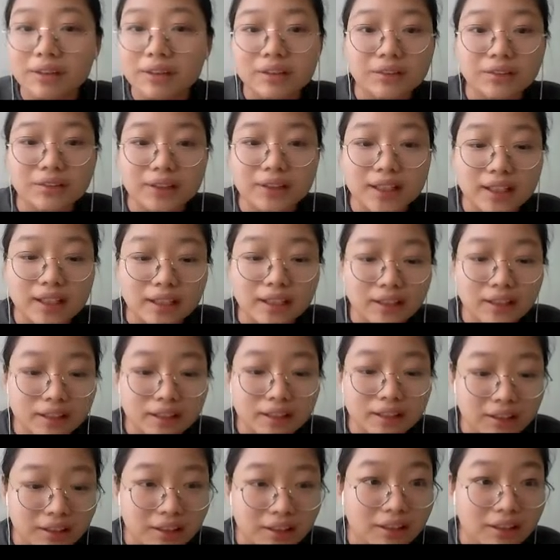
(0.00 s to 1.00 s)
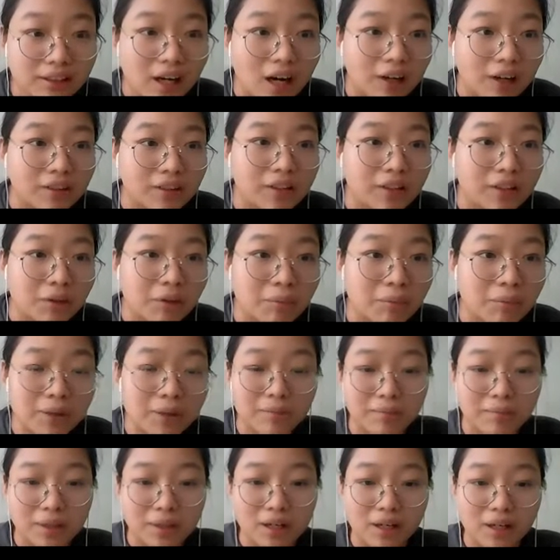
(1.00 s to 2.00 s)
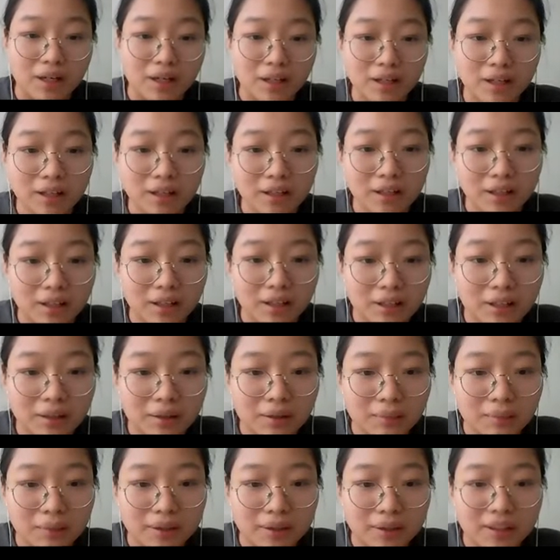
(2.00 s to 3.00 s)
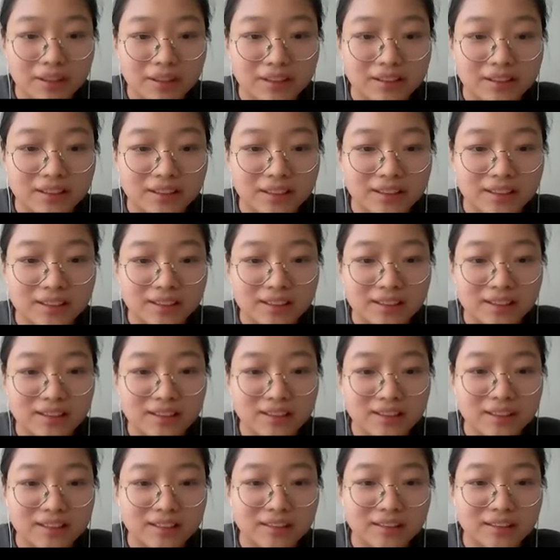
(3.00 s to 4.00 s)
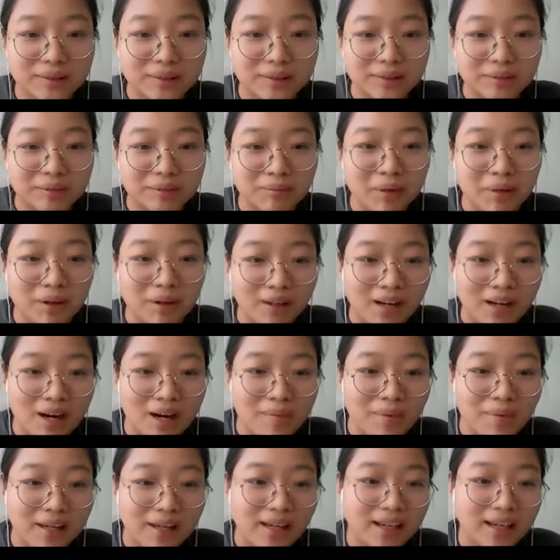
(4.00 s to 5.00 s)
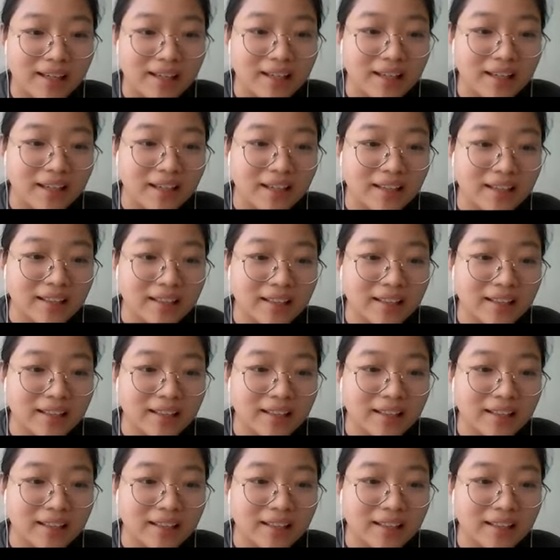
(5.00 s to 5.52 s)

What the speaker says: close it. Talk a little bit more because it's more complicated.